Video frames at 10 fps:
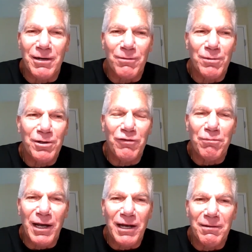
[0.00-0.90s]
where you've
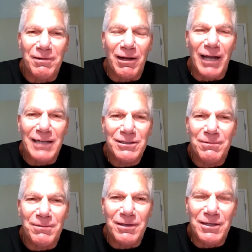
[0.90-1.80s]
been the last
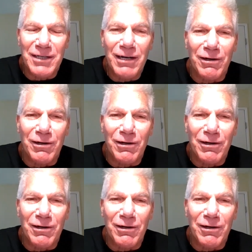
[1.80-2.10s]
year.